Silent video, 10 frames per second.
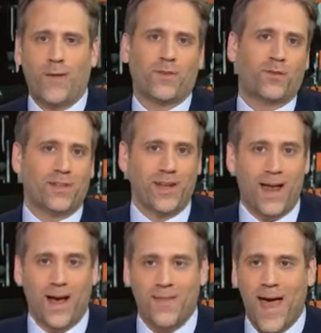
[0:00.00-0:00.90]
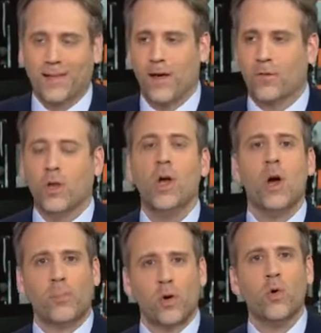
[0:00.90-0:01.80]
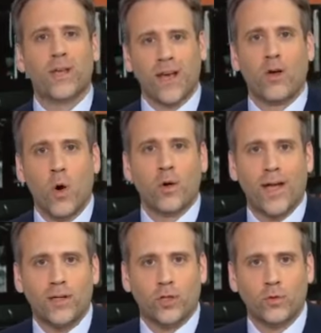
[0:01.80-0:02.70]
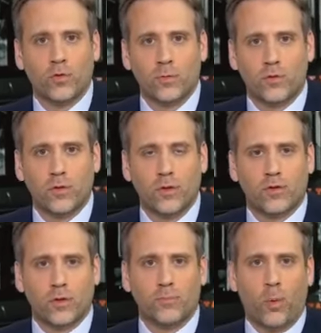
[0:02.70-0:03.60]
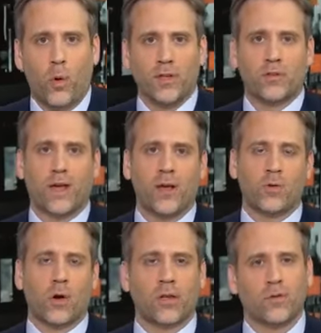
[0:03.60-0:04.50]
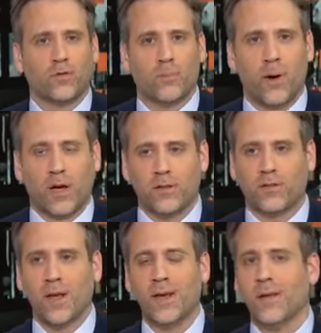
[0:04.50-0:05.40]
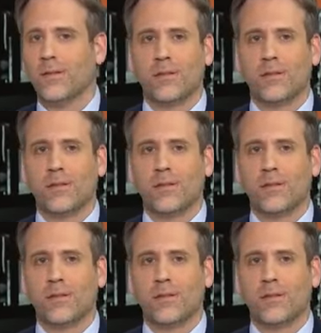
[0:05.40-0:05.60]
Obviously, not on that level, but who can go get you some some points, can get, go get you some buckets. The